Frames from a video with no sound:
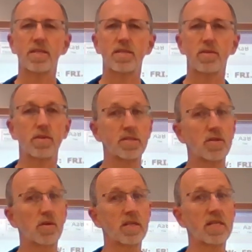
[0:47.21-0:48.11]
So as
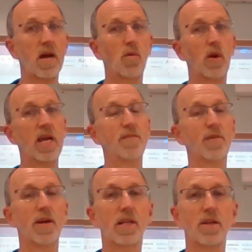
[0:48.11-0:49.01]
you can tell, we're getting
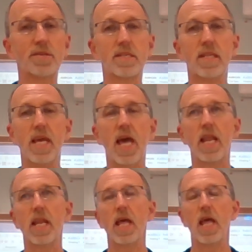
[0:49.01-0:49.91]
very close to the end.